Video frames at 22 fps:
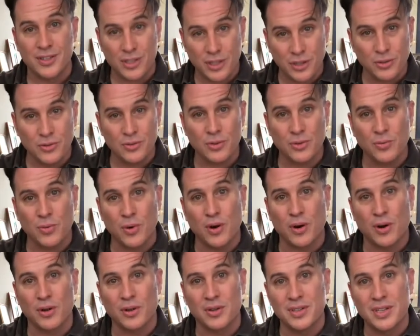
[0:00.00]
to the
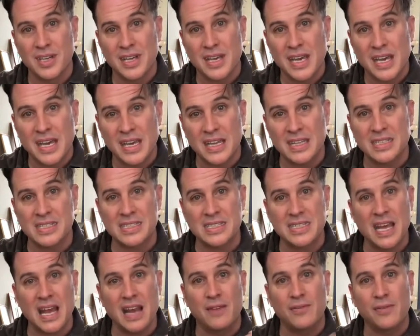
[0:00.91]
world
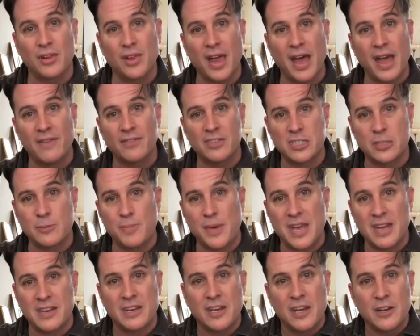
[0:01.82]
instead of a life
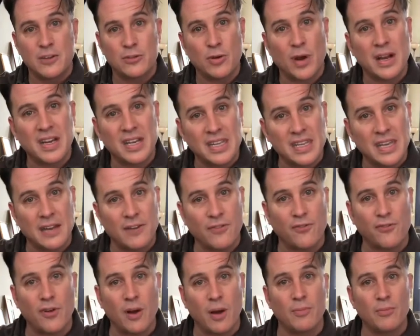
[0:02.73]
spent trying to
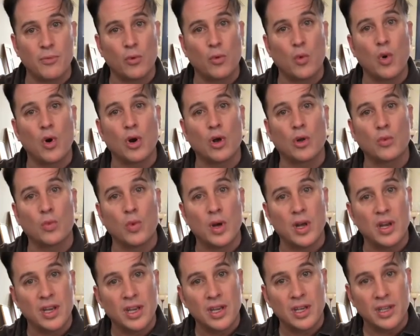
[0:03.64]
get from the world
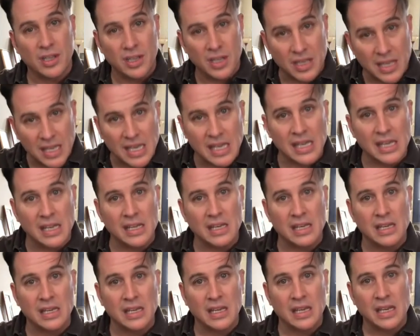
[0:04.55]
what you
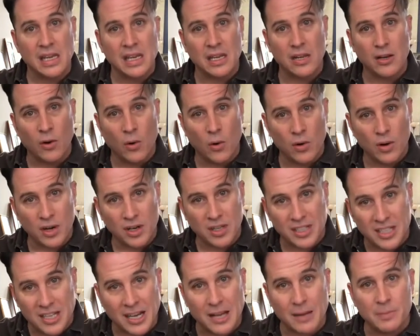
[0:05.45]
need in order
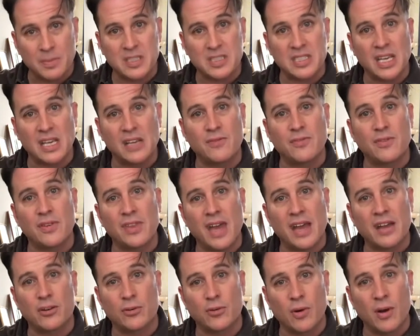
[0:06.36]
to compensate for
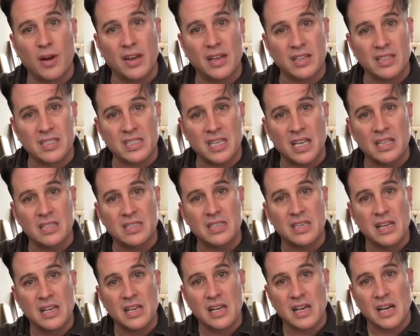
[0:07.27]
that chronic
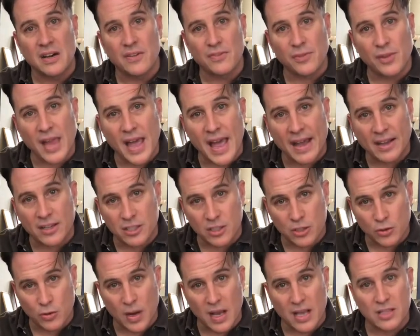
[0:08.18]
sense of lack,
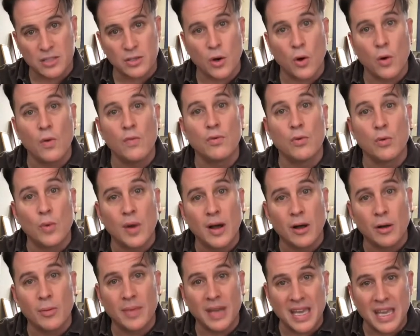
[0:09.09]
stress,
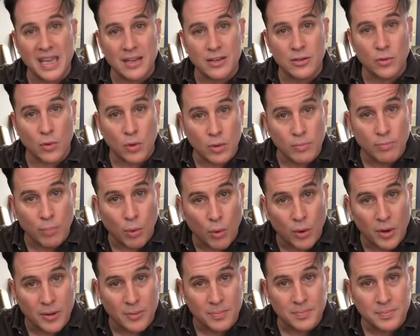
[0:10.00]
overwhelm, and or
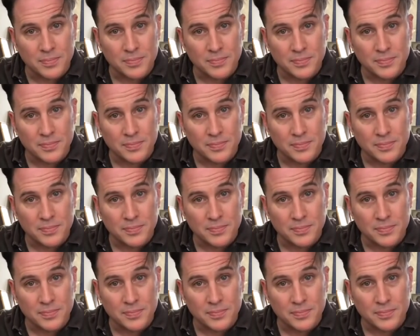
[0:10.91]
boredom.